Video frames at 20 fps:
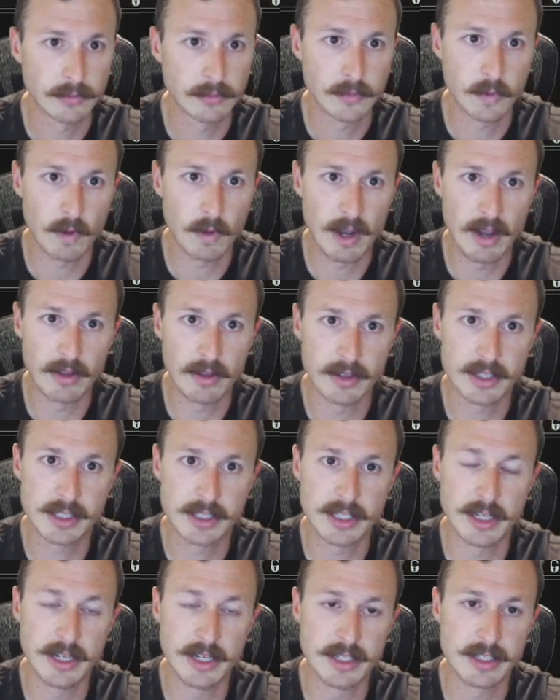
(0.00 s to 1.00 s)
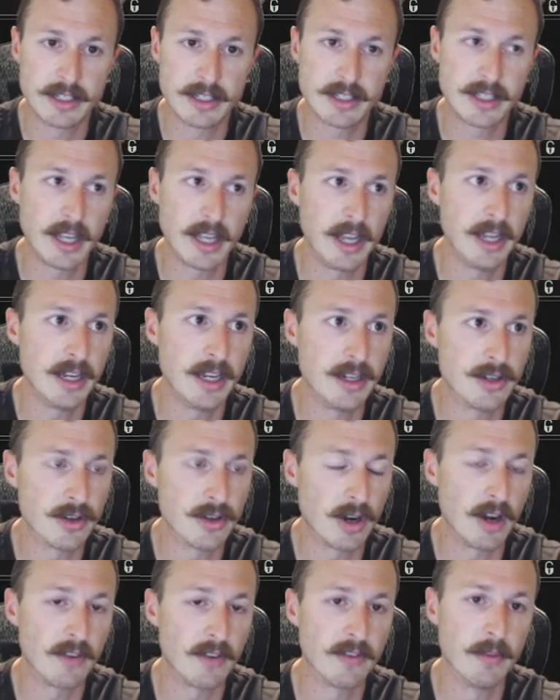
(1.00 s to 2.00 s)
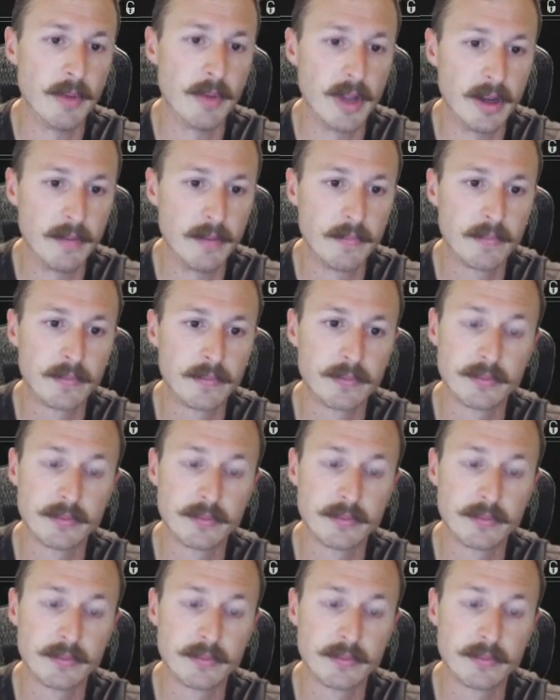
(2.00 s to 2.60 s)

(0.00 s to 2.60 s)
Wow, this is an insane draw from them.